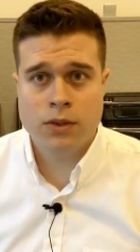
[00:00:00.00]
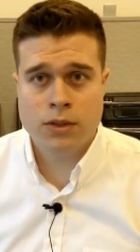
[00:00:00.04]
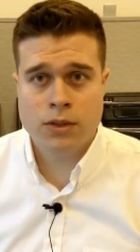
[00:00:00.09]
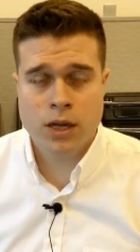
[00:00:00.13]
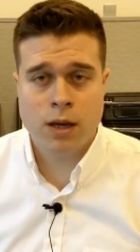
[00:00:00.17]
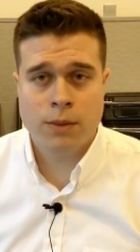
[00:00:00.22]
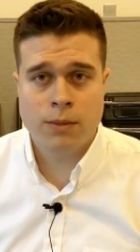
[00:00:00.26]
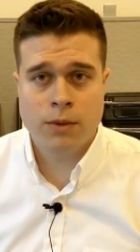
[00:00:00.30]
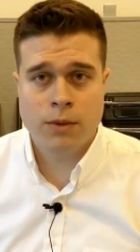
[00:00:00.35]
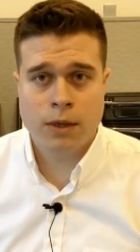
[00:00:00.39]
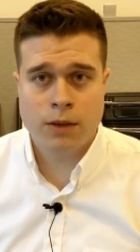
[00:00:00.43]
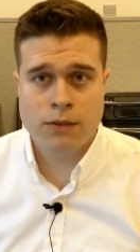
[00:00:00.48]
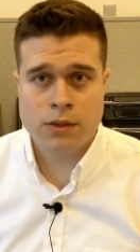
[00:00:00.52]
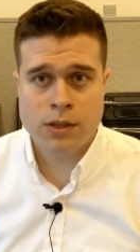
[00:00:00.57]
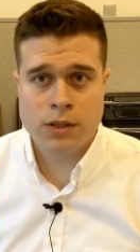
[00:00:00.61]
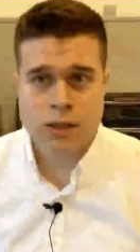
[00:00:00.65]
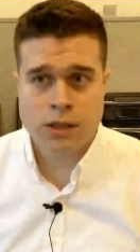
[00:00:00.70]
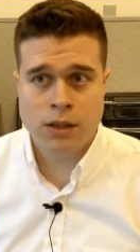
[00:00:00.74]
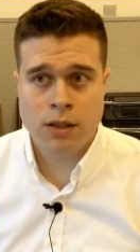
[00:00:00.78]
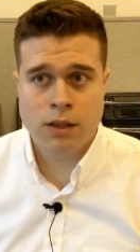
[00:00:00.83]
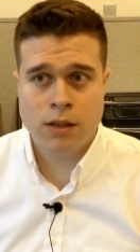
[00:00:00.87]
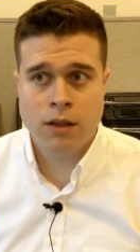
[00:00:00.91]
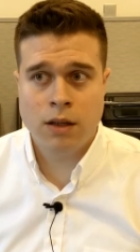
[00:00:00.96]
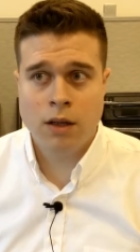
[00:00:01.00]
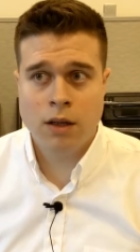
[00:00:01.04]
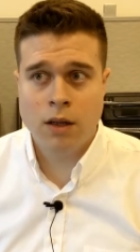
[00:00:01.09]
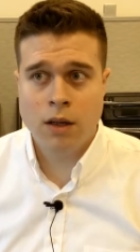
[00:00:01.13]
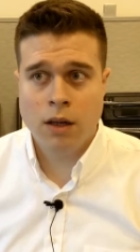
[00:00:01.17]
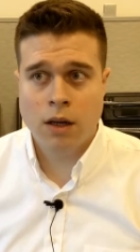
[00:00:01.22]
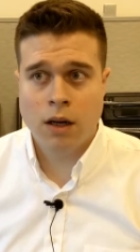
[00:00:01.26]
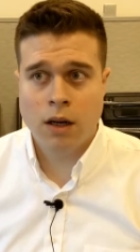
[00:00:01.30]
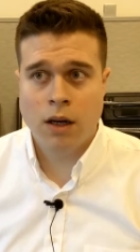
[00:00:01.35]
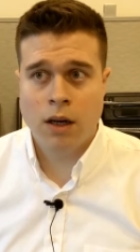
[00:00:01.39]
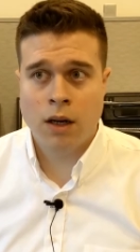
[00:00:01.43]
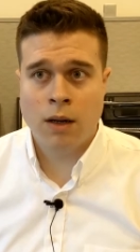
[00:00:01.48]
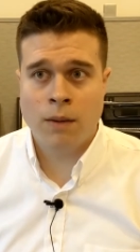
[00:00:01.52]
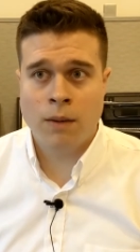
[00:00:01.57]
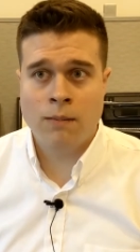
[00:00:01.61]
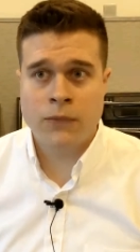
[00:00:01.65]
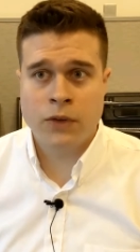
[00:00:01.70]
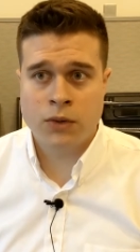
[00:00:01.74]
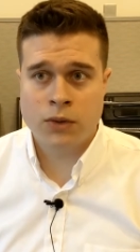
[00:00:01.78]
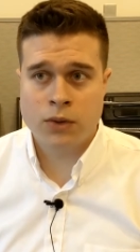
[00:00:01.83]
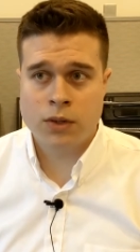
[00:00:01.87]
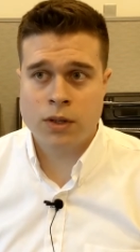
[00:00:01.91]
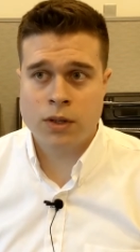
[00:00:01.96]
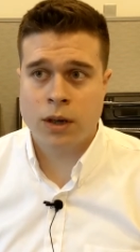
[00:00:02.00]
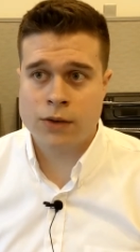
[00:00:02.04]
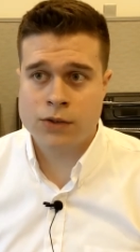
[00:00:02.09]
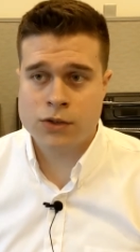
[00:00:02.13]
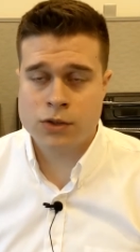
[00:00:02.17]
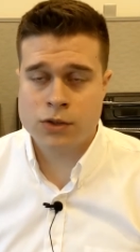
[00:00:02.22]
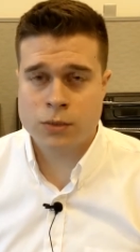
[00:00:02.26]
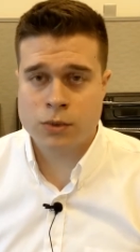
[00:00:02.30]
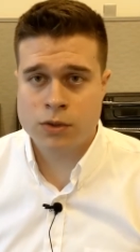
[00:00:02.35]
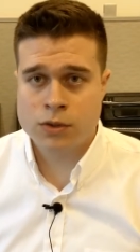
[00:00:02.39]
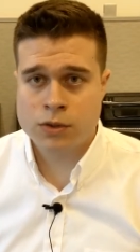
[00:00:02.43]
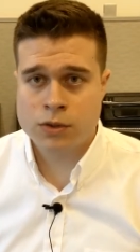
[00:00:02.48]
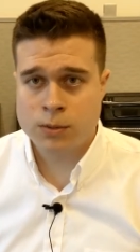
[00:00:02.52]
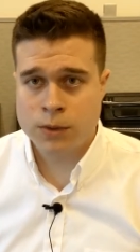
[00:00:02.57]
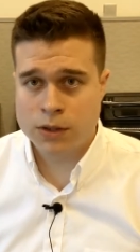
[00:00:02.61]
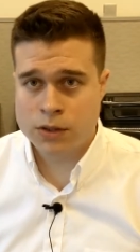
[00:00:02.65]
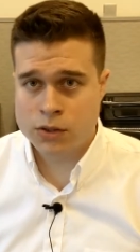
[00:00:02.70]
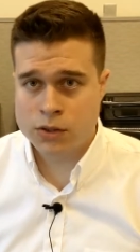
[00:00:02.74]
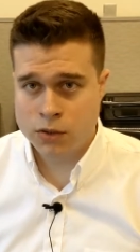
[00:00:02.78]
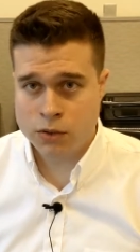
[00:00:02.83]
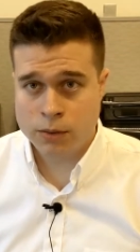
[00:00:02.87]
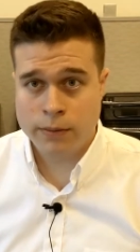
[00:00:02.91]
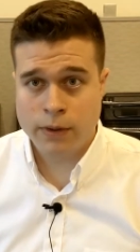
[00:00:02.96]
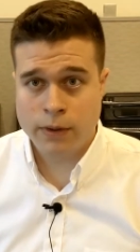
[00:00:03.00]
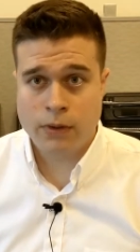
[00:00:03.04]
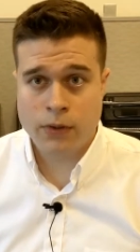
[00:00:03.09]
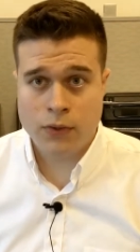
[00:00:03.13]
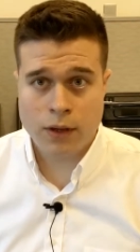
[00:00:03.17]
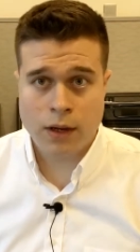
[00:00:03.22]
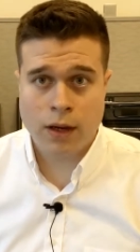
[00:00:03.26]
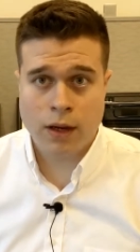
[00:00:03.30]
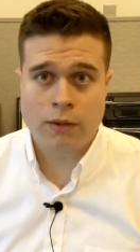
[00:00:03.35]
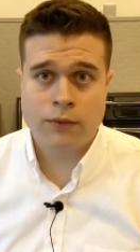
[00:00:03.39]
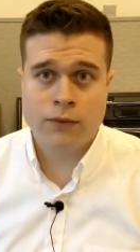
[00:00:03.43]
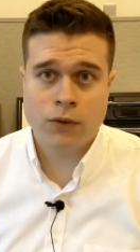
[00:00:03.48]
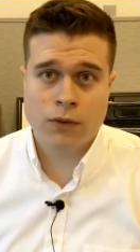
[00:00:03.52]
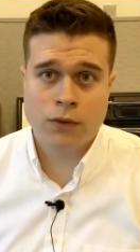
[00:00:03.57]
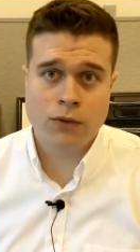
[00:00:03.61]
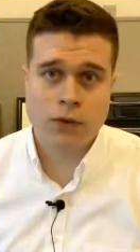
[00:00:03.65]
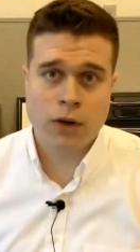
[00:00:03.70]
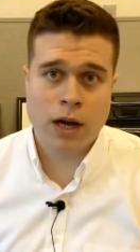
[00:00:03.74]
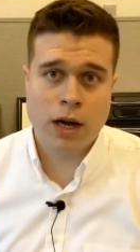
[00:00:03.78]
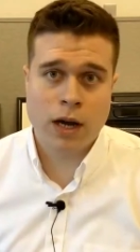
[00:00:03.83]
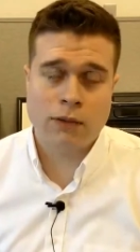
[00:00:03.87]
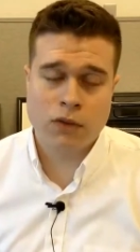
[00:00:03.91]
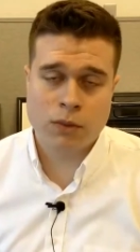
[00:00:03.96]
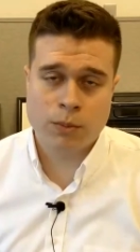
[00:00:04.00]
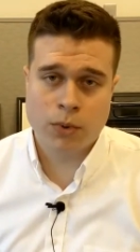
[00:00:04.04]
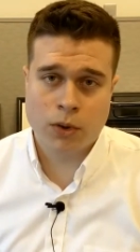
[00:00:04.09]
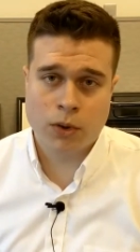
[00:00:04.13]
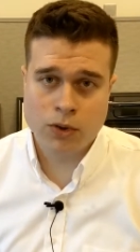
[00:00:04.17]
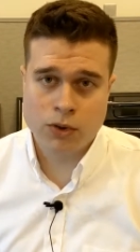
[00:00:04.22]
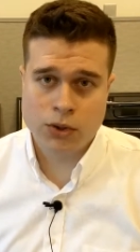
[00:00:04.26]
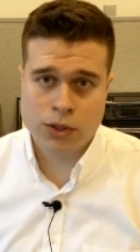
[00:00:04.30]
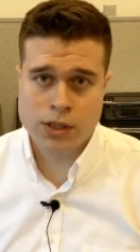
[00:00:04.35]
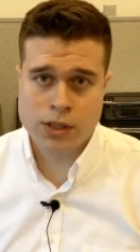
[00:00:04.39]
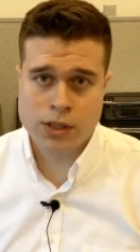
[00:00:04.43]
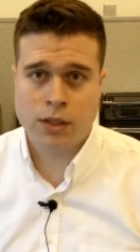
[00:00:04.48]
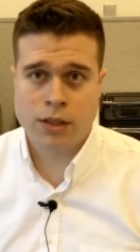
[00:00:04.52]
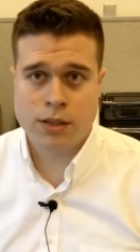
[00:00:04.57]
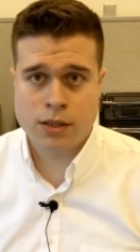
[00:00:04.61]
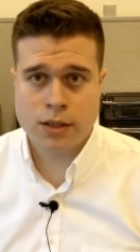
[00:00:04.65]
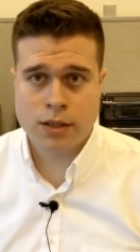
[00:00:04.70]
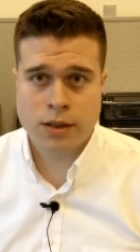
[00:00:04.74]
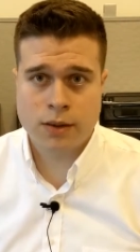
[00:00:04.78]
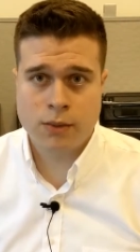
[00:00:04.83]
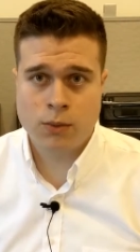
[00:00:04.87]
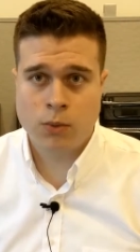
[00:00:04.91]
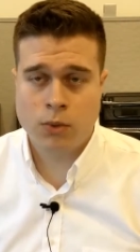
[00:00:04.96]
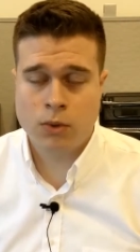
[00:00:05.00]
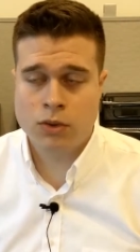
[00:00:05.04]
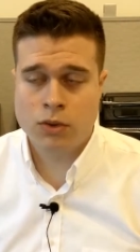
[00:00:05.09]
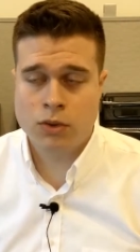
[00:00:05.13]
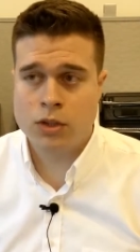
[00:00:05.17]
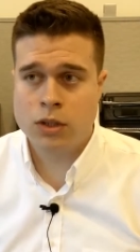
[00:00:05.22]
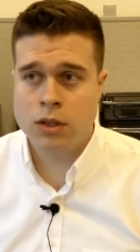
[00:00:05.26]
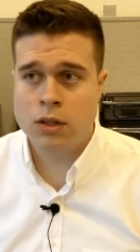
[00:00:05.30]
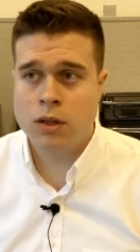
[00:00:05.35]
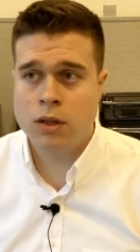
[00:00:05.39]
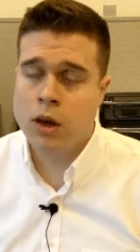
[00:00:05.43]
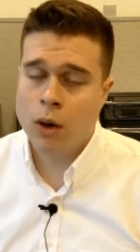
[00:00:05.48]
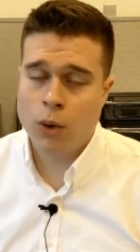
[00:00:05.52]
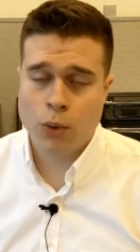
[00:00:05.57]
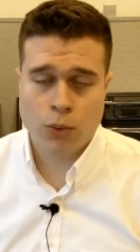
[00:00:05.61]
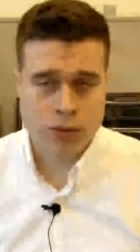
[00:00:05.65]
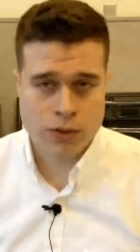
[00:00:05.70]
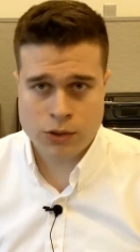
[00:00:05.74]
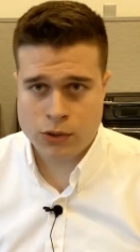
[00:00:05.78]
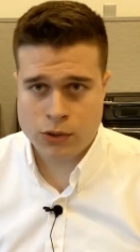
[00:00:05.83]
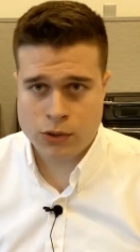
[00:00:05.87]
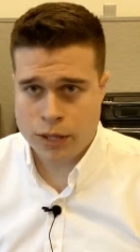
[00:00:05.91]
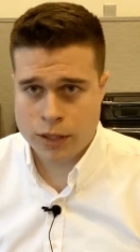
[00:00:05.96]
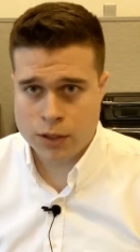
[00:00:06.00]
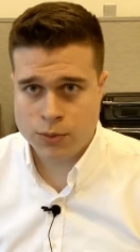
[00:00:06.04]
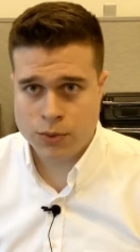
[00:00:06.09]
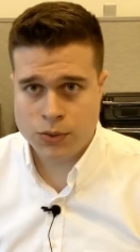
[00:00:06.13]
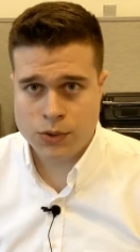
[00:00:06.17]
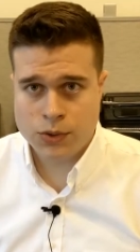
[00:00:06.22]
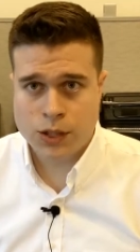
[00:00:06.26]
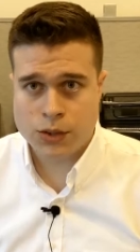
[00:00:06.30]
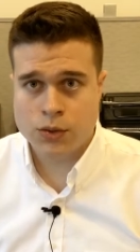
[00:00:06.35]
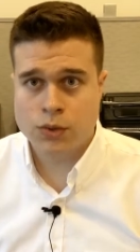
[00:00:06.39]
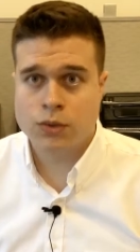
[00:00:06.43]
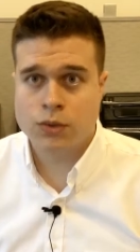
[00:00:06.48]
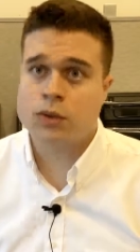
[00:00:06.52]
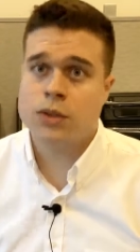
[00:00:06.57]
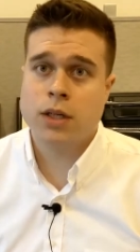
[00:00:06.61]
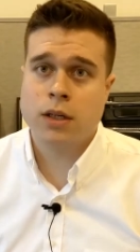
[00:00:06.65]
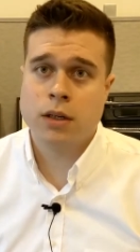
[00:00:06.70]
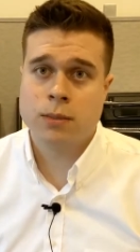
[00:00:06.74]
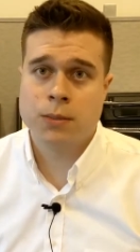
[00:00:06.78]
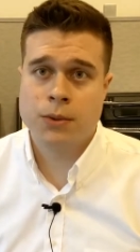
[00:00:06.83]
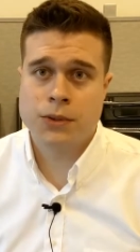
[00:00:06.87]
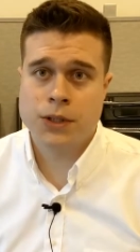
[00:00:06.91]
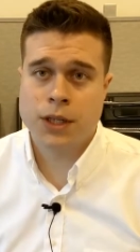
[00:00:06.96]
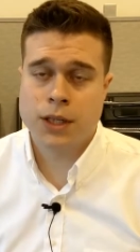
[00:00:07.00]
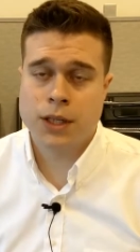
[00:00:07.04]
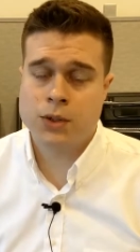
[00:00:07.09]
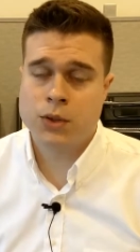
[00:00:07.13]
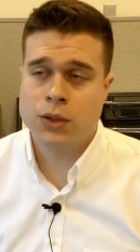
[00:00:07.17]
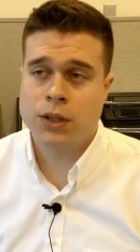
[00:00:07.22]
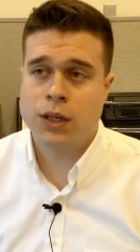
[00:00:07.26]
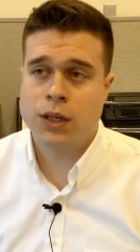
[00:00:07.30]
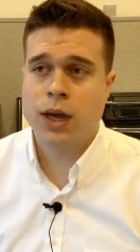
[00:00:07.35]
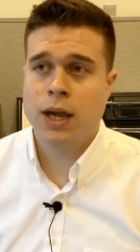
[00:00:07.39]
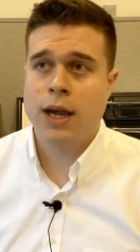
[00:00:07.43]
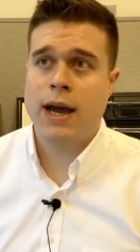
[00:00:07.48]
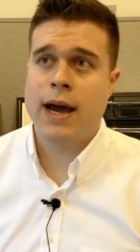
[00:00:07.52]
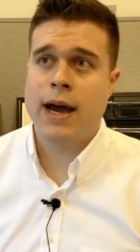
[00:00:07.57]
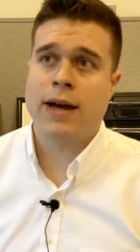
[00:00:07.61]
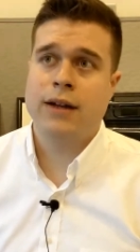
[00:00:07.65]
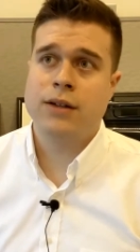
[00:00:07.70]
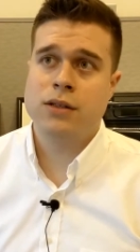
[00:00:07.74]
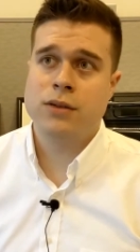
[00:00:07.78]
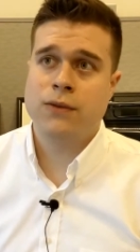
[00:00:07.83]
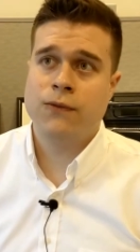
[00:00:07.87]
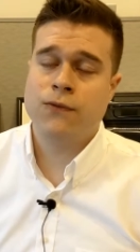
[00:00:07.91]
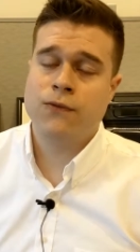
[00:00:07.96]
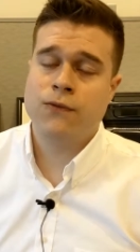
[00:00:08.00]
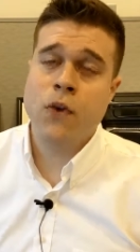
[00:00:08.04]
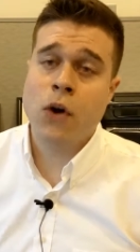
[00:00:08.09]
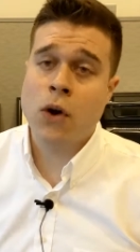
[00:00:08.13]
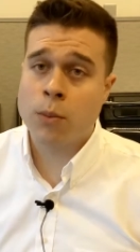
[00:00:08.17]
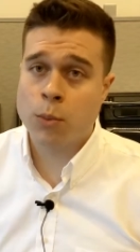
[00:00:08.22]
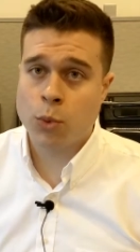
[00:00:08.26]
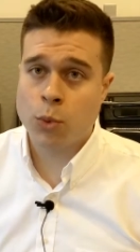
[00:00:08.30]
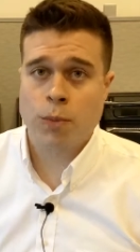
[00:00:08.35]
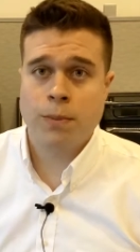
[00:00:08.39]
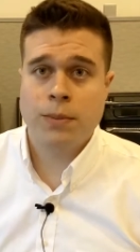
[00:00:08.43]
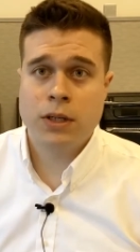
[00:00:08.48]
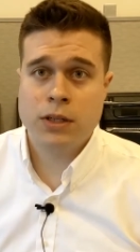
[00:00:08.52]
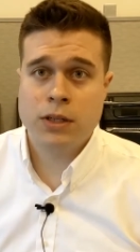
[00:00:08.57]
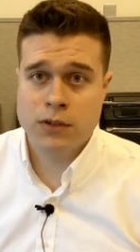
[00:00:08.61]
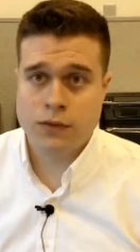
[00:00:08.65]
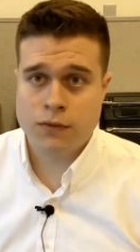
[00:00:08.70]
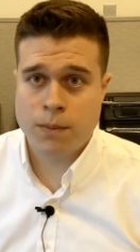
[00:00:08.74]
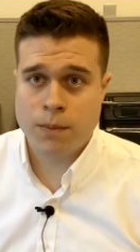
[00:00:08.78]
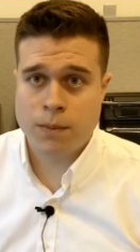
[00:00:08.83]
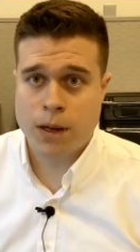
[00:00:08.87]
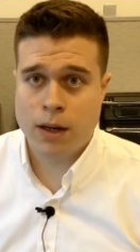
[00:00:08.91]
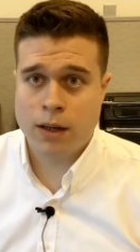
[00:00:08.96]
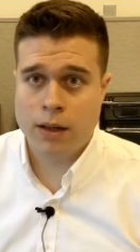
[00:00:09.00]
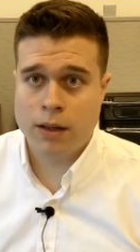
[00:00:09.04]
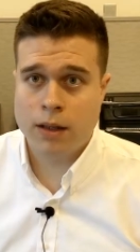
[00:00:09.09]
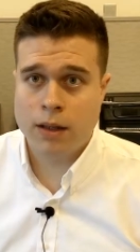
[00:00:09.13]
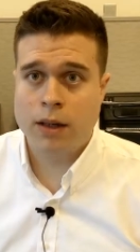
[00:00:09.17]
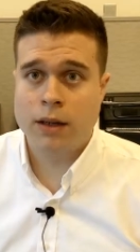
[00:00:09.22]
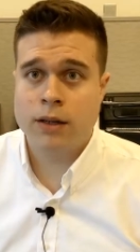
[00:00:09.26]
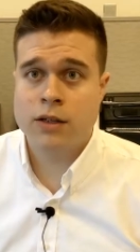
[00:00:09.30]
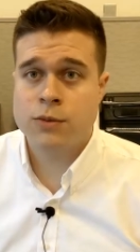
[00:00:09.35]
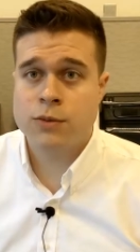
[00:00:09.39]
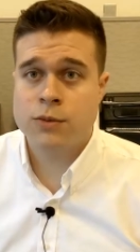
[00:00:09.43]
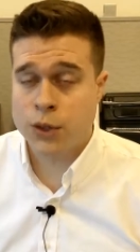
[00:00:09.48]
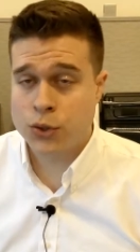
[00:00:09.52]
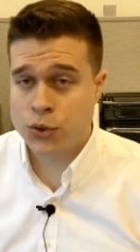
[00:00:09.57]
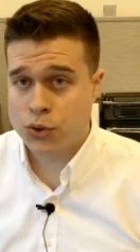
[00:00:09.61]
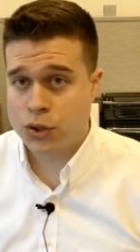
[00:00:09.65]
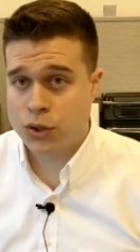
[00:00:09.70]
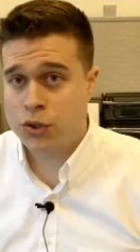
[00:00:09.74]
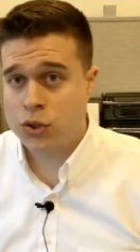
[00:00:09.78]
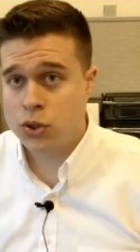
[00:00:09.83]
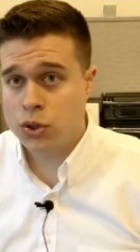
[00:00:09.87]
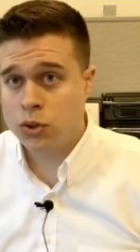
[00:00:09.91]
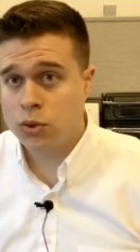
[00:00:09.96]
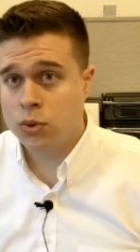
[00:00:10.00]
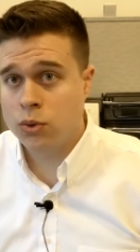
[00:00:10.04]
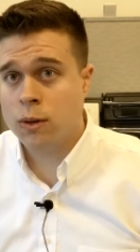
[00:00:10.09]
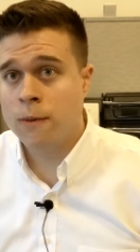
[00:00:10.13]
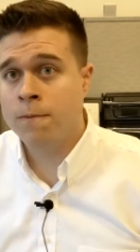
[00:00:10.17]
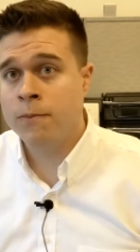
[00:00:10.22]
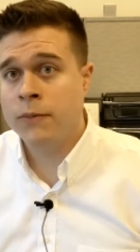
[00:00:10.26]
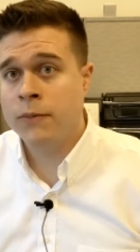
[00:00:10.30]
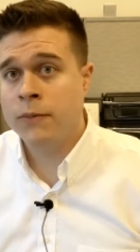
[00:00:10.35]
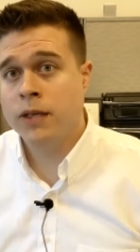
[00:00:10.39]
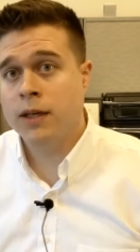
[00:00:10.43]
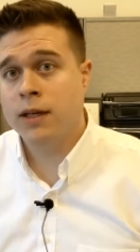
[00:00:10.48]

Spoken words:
but the time that I've seen customers be extremely thankful for having purchased an extended warranty with a scratch protection or tire protection adds far more peace of mind. And especially too,